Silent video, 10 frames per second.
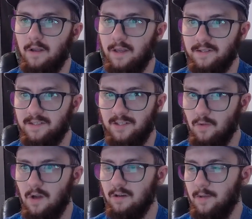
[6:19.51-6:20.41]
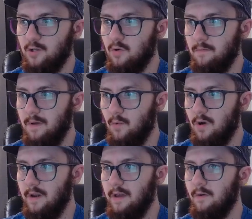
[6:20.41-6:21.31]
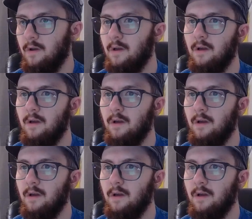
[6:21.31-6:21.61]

It's too long to be a short memoir now.